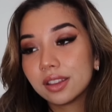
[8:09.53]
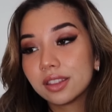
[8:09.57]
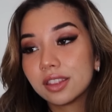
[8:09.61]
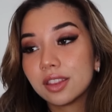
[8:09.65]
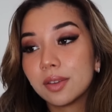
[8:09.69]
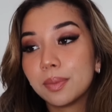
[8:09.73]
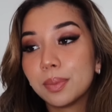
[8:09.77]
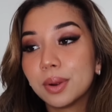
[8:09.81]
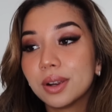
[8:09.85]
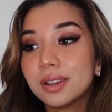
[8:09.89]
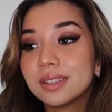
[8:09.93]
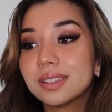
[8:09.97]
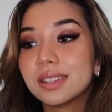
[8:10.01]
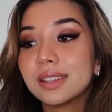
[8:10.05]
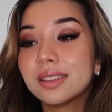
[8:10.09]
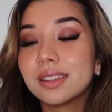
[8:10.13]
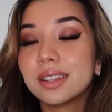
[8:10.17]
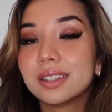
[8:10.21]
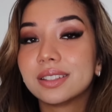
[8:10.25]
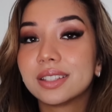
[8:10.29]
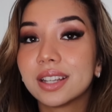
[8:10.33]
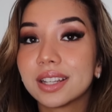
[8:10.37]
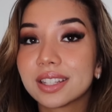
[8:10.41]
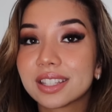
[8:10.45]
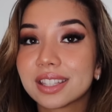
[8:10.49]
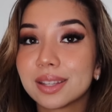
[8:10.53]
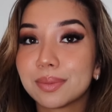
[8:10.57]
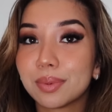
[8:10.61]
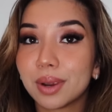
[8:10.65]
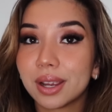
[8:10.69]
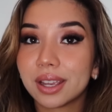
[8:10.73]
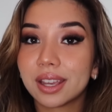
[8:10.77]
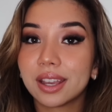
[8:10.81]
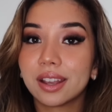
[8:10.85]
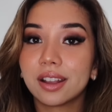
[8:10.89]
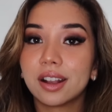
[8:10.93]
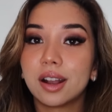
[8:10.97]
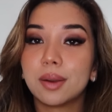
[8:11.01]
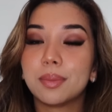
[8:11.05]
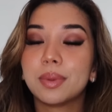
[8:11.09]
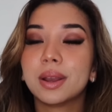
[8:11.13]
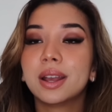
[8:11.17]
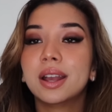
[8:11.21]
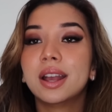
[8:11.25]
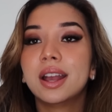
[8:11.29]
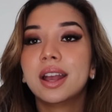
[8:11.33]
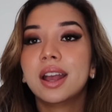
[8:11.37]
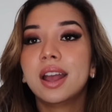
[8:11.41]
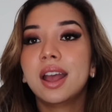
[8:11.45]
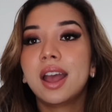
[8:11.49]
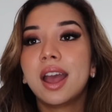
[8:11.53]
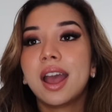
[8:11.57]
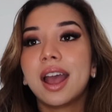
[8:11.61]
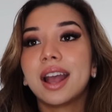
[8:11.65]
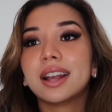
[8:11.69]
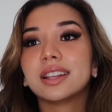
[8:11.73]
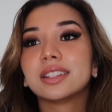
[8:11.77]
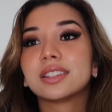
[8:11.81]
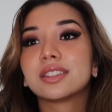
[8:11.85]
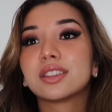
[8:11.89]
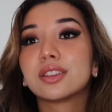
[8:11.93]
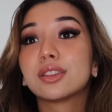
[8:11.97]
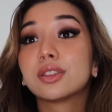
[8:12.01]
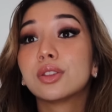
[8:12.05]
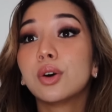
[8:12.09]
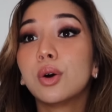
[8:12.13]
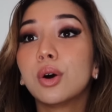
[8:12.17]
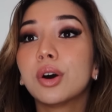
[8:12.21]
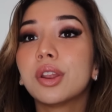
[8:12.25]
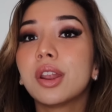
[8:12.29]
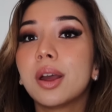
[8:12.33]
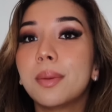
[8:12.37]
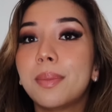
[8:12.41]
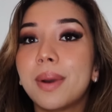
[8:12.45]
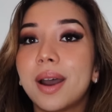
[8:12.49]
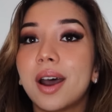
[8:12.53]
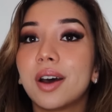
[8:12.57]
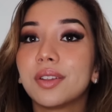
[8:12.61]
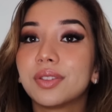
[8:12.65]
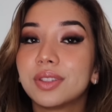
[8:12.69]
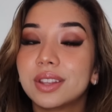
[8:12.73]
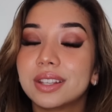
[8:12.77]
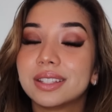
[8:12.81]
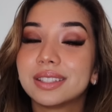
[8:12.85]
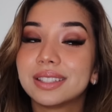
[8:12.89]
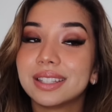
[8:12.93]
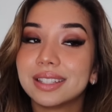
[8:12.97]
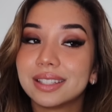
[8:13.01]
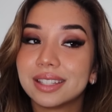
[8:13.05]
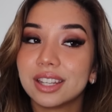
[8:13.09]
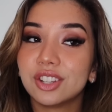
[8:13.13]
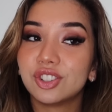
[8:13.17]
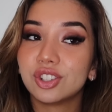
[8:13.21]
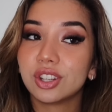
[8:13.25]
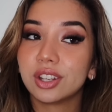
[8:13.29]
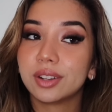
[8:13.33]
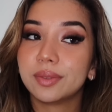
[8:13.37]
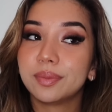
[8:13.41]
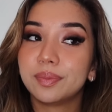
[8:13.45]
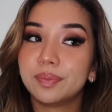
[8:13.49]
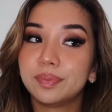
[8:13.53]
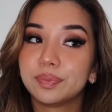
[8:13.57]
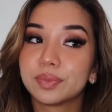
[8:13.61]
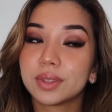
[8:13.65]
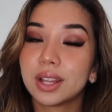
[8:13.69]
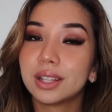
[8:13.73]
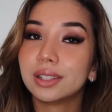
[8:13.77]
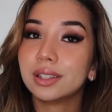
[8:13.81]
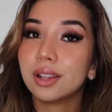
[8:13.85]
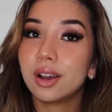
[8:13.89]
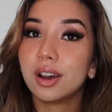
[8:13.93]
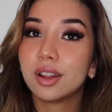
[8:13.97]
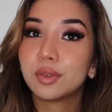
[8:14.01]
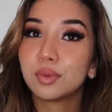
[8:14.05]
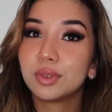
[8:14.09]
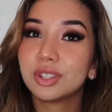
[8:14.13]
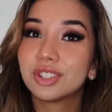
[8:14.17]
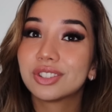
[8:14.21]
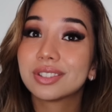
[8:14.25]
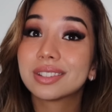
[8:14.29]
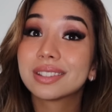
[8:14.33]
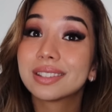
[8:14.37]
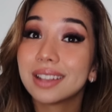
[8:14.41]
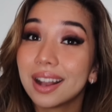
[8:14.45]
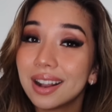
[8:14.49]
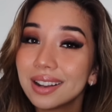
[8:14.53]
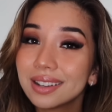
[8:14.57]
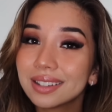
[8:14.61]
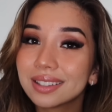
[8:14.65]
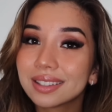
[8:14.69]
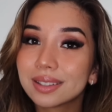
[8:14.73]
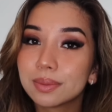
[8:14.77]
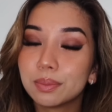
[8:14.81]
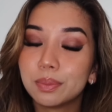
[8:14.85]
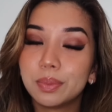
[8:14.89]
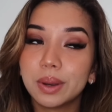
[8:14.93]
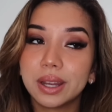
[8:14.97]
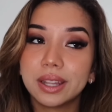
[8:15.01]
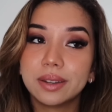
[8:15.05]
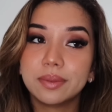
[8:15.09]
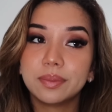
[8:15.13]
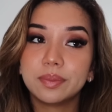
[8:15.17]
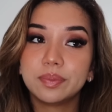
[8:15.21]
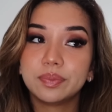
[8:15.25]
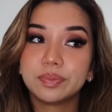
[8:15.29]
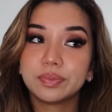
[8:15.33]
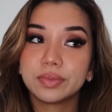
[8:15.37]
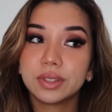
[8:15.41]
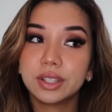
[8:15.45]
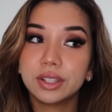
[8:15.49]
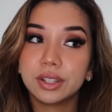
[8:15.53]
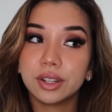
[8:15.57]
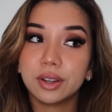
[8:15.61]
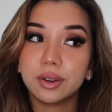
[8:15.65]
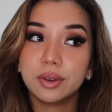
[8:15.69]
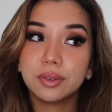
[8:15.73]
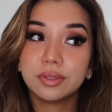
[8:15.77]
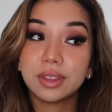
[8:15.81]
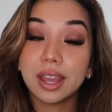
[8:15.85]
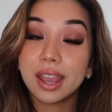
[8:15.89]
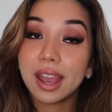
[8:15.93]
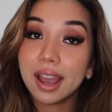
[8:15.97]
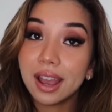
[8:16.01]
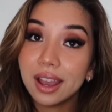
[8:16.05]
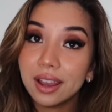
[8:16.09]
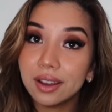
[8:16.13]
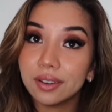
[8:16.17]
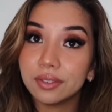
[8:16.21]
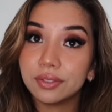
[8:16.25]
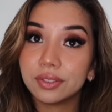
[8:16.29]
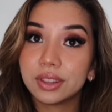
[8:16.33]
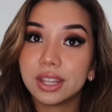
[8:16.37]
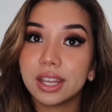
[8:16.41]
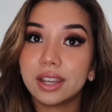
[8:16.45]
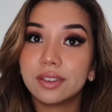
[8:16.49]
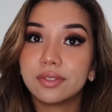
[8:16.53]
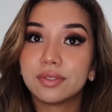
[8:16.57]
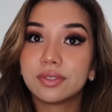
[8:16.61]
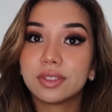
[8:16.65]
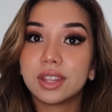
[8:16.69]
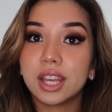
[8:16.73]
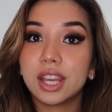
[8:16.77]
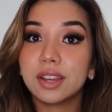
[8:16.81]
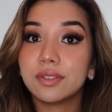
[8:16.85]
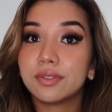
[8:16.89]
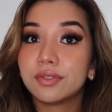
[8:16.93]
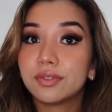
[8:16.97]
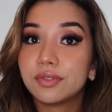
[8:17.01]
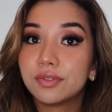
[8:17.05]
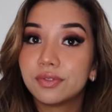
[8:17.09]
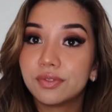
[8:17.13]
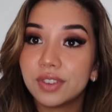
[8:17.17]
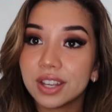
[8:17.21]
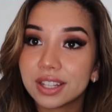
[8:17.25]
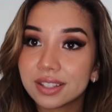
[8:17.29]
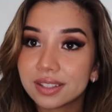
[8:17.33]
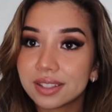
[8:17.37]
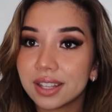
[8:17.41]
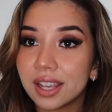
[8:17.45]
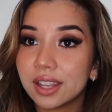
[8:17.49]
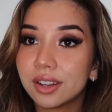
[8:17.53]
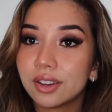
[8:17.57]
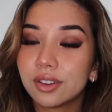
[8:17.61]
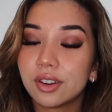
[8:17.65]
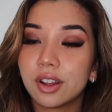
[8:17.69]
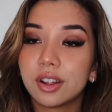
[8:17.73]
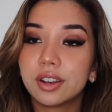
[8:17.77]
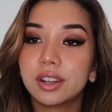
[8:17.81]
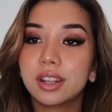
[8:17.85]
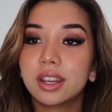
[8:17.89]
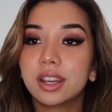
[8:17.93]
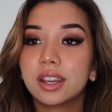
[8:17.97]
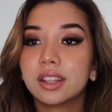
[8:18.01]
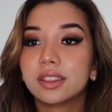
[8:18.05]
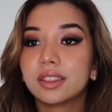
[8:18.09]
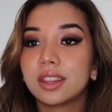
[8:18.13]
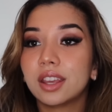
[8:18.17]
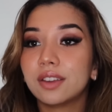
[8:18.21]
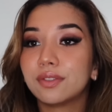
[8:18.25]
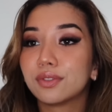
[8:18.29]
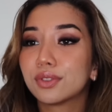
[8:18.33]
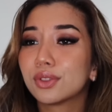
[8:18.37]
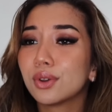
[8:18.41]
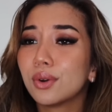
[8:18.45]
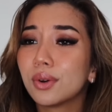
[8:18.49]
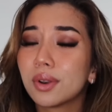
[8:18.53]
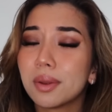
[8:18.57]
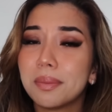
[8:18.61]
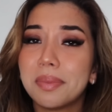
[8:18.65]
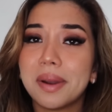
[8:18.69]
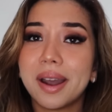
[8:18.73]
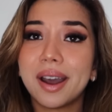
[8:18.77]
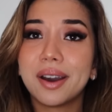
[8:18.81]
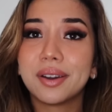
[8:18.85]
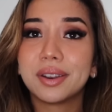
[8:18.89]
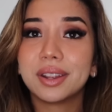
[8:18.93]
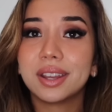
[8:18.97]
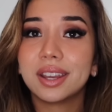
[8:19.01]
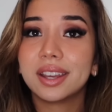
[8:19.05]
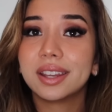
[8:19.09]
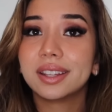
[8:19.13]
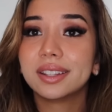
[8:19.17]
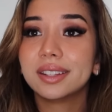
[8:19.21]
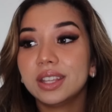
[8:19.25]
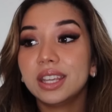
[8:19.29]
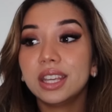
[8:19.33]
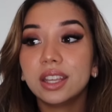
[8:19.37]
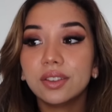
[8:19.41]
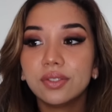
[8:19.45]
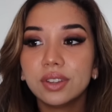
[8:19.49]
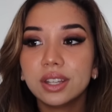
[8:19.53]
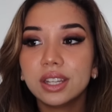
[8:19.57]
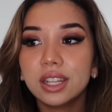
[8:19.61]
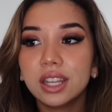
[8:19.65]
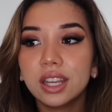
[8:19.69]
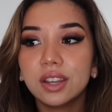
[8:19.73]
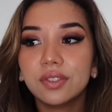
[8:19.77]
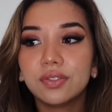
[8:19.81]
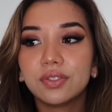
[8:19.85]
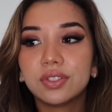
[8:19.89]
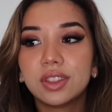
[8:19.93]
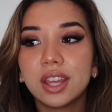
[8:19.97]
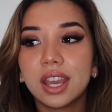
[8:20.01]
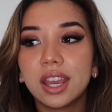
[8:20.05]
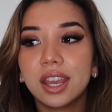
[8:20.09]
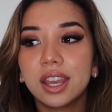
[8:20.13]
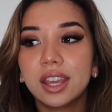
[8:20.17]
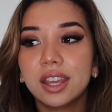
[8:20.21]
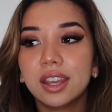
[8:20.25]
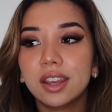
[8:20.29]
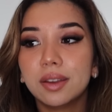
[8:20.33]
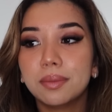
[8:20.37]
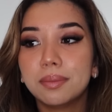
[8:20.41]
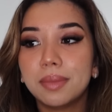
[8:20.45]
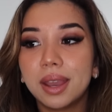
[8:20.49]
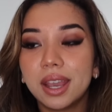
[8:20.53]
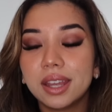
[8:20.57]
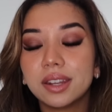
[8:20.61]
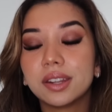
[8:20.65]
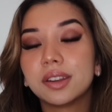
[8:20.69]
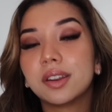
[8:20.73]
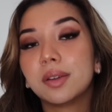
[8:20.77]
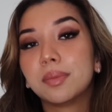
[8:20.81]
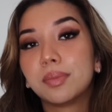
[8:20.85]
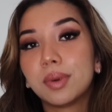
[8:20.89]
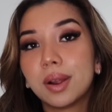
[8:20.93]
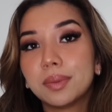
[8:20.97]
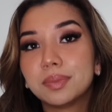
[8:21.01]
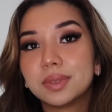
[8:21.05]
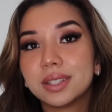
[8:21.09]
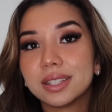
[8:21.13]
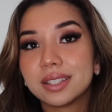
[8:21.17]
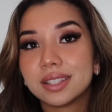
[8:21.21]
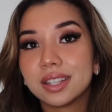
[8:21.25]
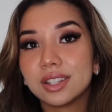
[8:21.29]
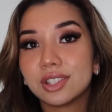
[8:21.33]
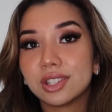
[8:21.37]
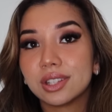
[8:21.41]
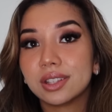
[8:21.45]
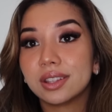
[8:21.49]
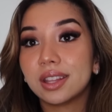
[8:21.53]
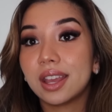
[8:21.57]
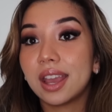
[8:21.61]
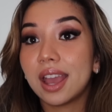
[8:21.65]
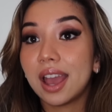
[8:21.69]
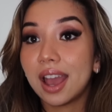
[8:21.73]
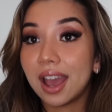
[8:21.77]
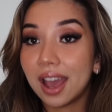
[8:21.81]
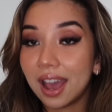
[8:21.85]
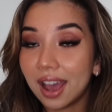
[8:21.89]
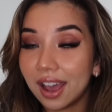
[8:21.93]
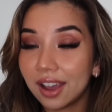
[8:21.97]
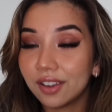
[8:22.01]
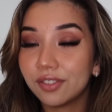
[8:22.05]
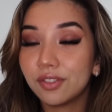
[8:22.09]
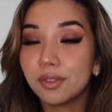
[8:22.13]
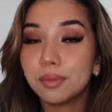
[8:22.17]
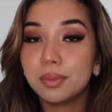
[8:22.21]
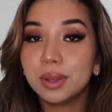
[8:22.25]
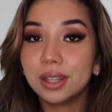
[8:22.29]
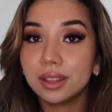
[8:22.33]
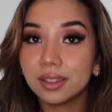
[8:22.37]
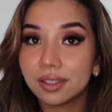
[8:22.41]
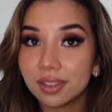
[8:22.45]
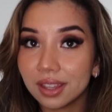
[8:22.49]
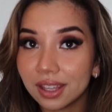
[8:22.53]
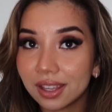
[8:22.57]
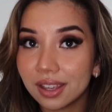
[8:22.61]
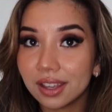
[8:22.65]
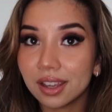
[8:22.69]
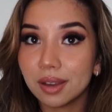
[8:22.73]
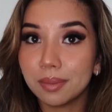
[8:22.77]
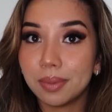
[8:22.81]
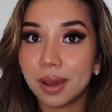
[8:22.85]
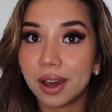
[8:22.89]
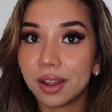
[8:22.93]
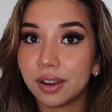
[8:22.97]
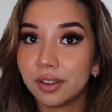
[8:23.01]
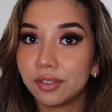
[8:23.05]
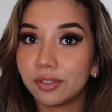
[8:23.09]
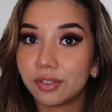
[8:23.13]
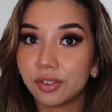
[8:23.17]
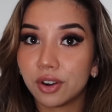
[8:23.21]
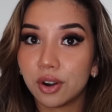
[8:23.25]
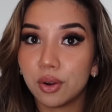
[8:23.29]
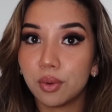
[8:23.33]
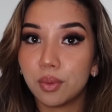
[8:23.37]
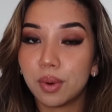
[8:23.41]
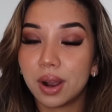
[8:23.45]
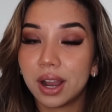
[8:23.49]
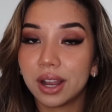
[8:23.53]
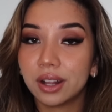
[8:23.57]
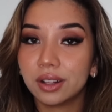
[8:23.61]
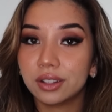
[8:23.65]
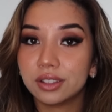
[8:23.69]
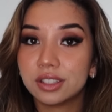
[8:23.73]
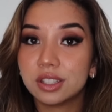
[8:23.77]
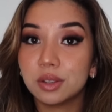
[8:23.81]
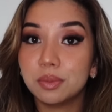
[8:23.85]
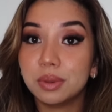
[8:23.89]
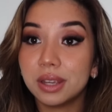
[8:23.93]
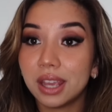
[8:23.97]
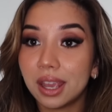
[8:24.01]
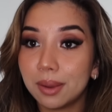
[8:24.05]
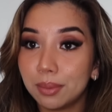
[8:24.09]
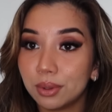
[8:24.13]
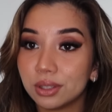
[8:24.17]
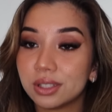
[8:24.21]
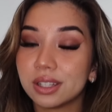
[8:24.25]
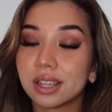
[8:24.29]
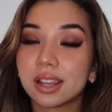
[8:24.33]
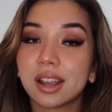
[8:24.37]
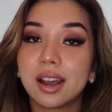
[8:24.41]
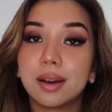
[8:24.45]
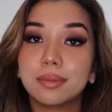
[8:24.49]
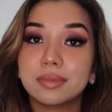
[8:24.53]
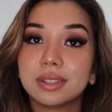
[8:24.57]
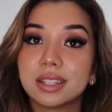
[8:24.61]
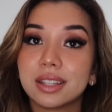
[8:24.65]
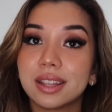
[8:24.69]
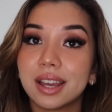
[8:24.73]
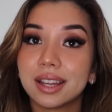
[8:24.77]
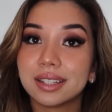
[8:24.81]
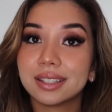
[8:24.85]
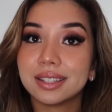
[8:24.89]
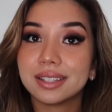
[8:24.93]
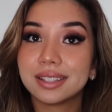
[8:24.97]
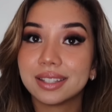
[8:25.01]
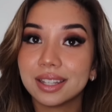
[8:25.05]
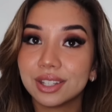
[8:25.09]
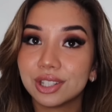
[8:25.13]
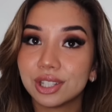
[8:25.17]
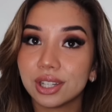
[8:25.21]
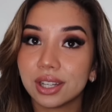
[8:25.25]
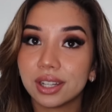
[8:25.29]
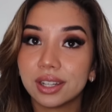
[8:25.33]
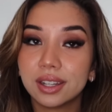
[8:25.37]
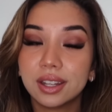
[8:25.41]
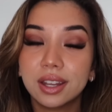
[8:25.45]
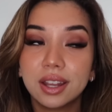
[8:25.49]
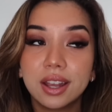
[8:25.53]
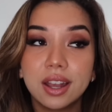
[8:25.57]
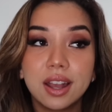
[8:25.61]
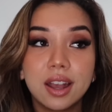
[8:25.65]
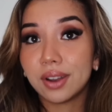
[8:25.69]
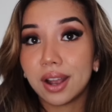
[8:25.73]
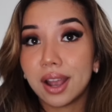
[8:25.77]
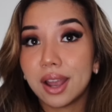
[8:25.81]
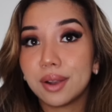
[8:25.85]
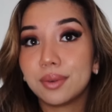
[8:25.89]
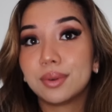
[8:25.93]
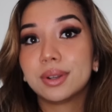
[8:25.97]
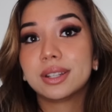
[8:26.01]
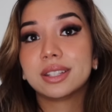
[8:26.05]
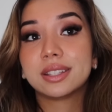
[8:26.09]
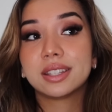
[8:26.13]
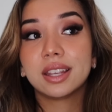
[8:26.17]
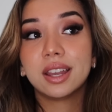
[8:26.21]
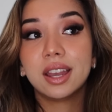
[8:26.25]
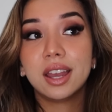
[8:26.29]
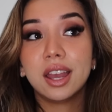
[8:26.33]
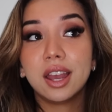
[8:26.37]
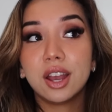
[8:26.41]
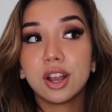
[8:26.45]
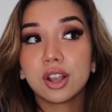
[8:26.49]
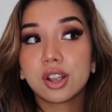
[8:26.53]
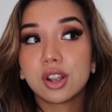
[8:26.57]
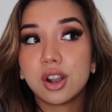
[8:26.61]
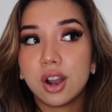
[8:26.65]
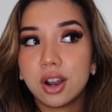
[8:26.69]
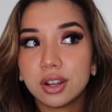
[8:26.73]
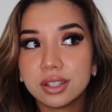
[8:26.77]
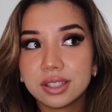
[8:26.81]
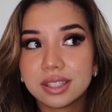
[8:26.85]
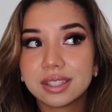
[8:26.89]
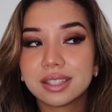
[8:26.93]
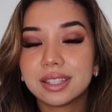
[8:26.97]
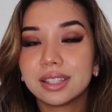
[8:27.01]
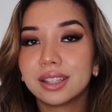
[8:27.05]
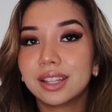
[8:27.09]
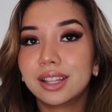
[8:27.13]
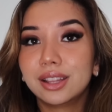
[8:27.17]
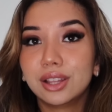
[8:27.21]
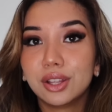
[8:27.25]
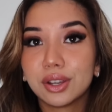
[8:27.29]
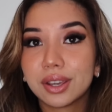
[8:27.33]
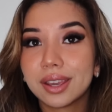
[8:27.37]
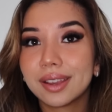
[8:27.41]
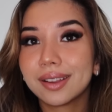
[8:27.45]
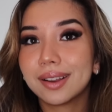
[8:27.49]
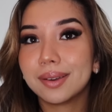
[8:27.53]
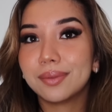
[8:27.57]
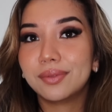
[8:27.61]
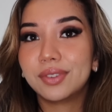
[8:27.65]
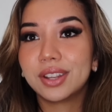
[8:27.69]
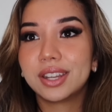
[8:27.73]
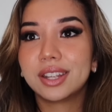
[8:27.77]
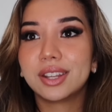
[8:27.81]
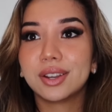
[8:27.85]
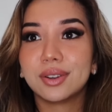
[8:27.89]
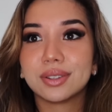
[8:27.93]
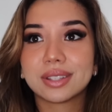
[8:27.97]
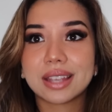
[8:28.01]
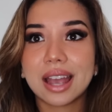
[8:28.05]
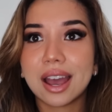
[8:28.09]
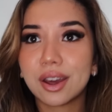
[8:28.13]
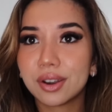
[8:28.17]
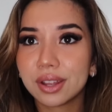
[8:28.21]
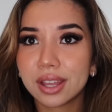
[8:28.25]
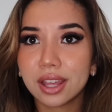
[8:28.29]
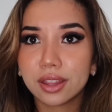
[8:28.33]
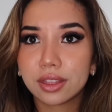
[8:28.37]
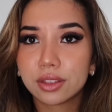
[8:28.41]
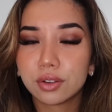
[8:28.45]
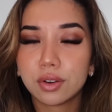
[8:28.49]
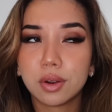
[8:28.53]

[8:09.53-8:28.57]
The person that does the breaking up has thought about this decision a lot, which sucks, but you know, they've fixated on it, they've thought about it. Even if they made an abrupt decision, they have been thinking about it for a while to be able to come to that decision. I was constantly looking up videos, how to get